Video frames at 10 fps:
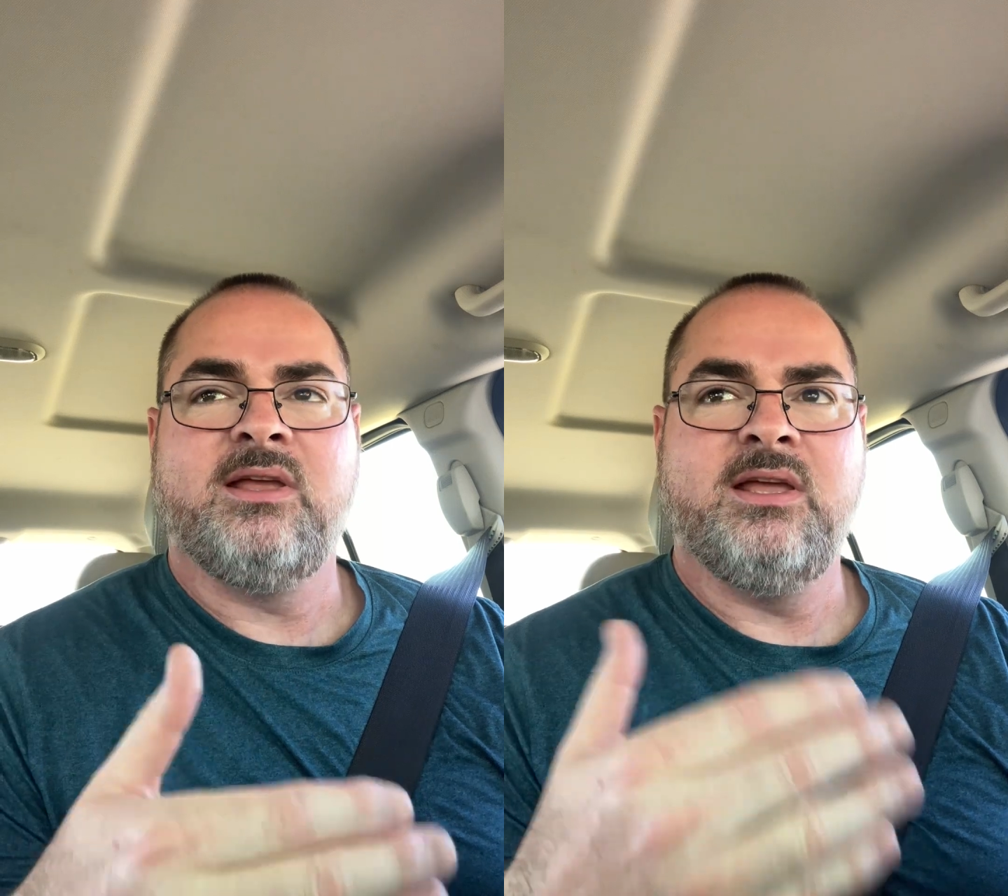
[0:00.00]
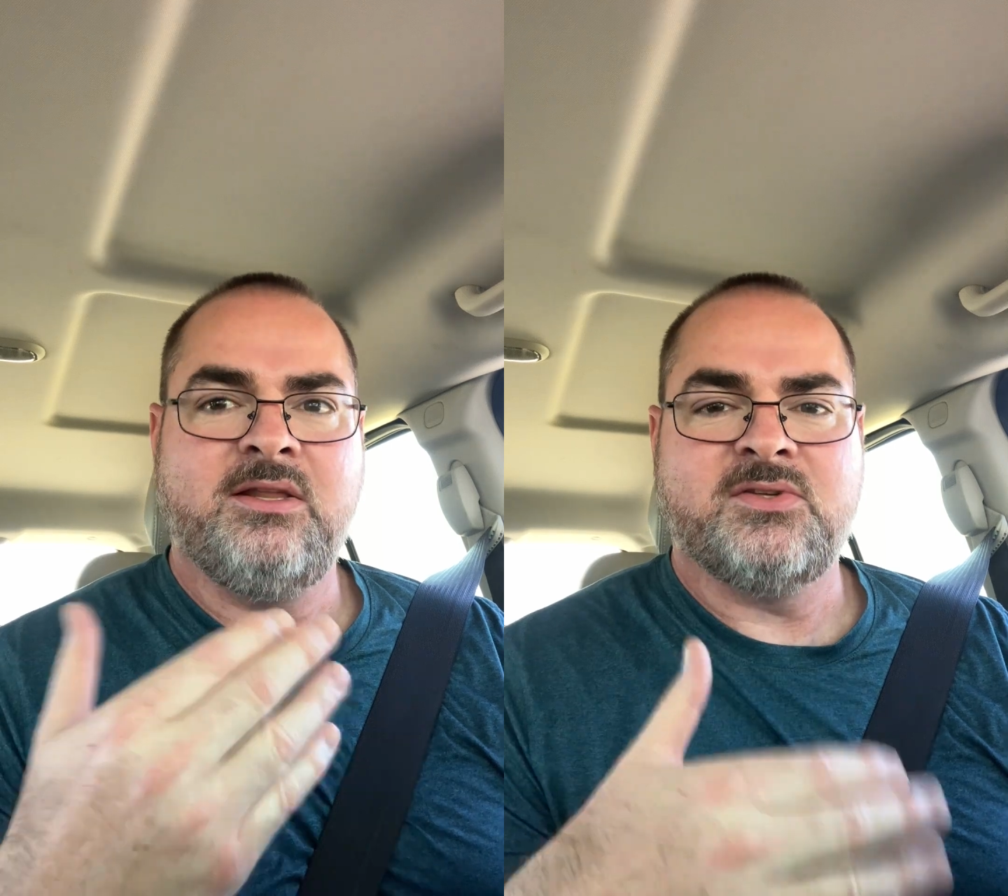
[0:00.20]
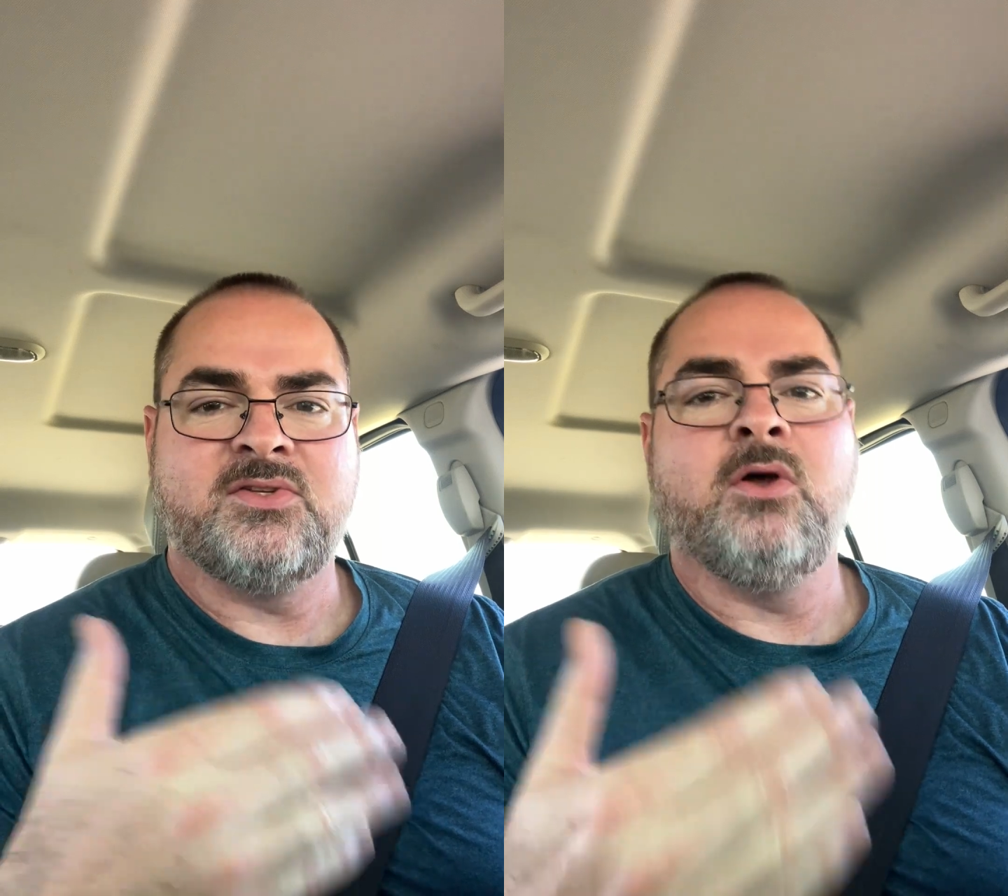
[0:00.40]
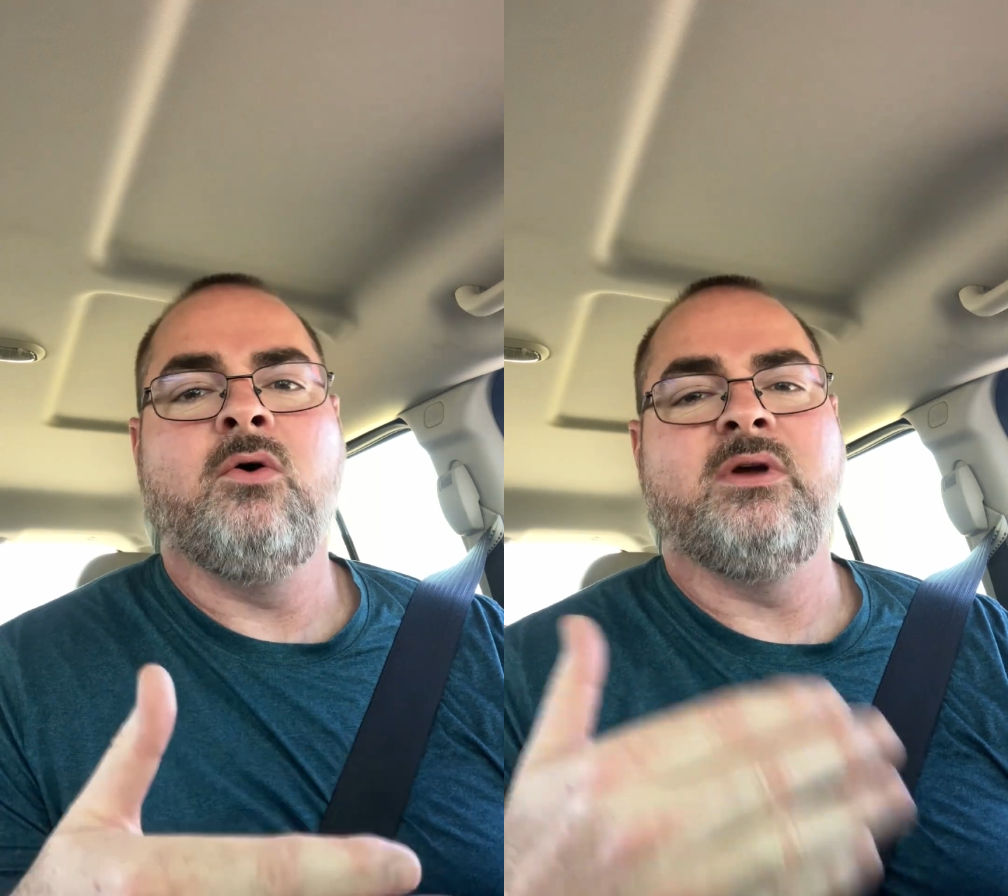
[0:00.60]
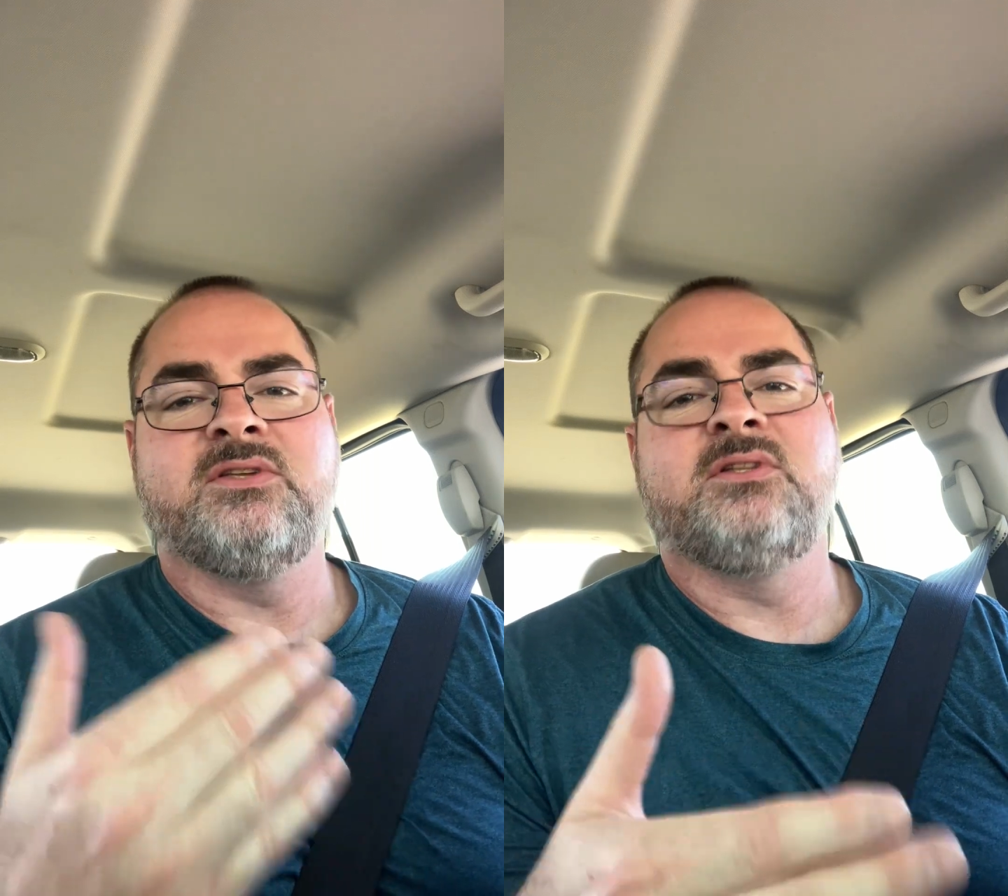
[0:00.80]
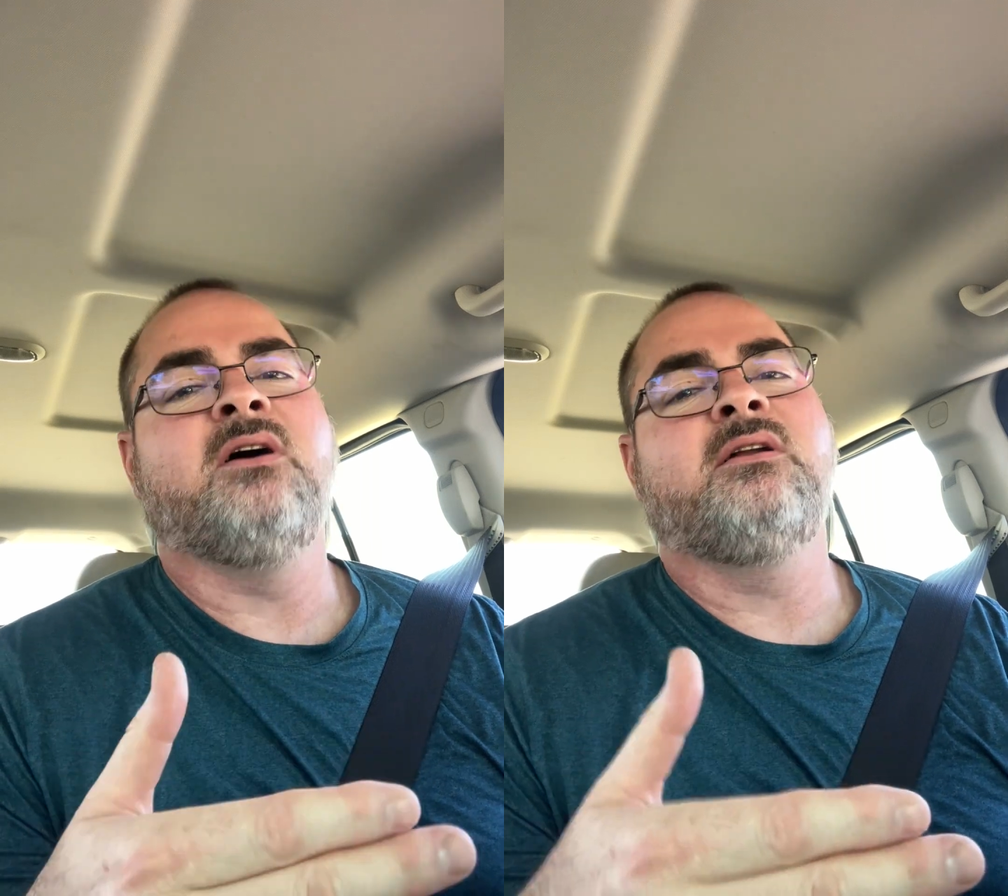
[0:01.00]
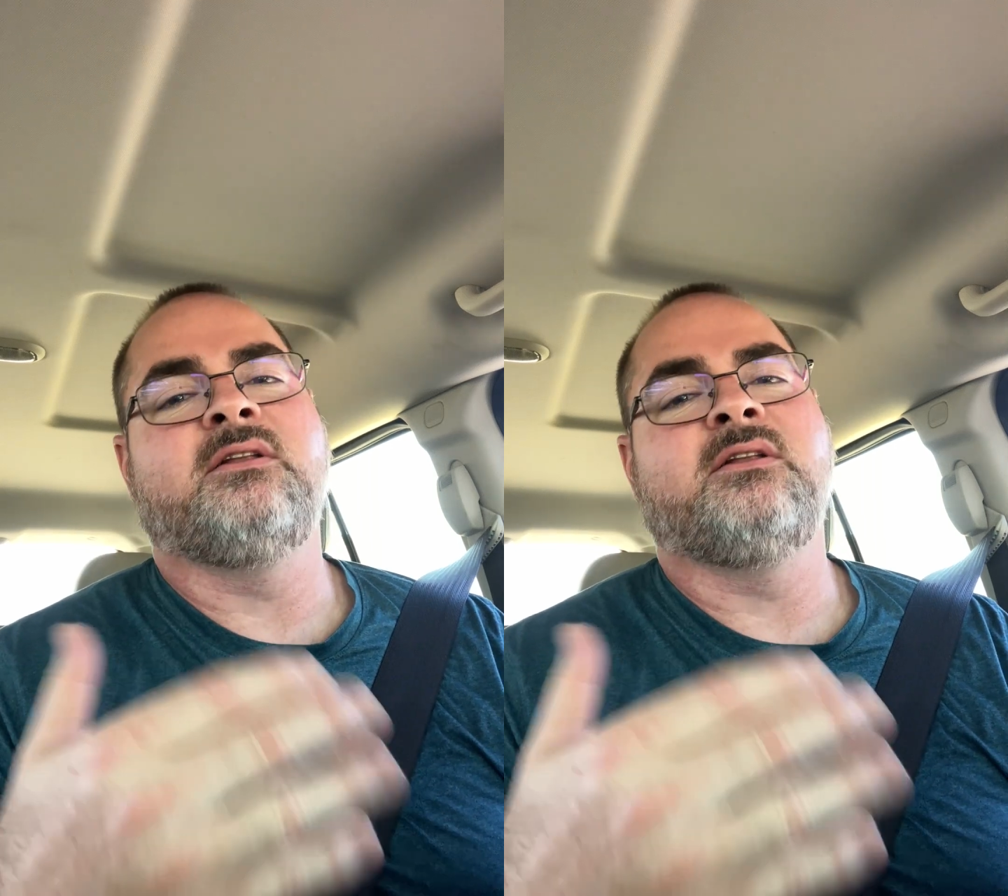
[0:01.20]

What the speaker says: It is so, it is done,